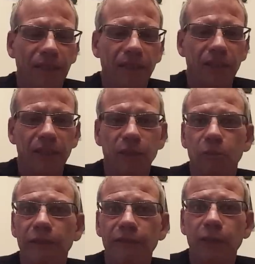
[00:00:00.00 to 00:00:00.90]
night
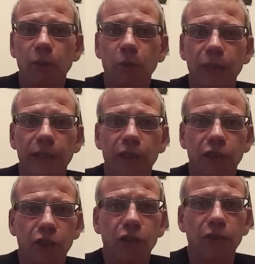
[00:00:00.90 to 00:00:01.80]
we recorded
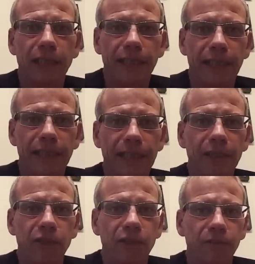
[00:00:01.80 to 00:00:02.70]
two at his
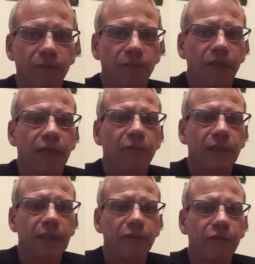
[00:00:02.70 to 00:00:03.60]
house. We
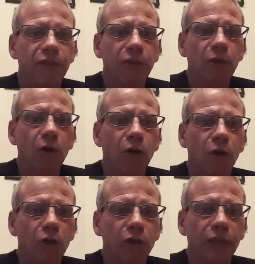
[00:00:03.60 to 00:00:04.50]
did review
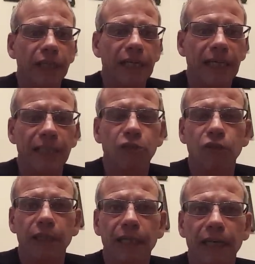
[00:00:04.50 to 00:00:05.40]
on the Lucky
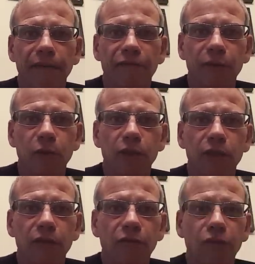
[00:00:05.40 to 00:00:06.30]
Strike
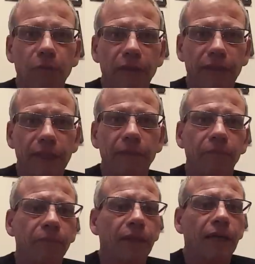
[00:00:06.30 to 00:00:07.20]
Unfiltered from America.
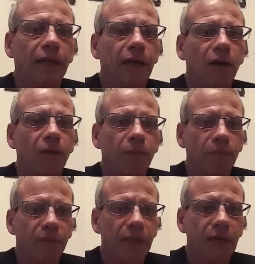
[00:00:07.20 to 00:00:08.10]

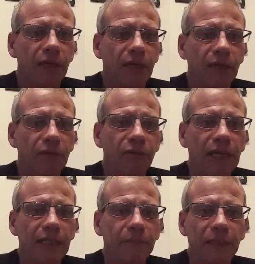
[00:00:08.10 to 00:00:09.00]
A
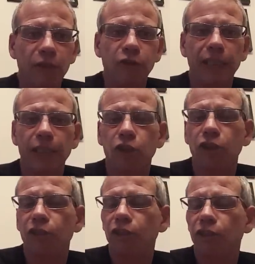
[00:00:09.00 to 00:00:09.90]
random
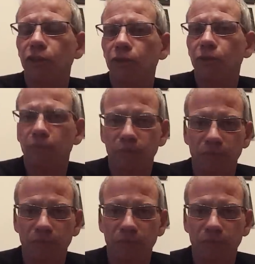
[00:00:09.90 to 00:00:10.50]
introduction to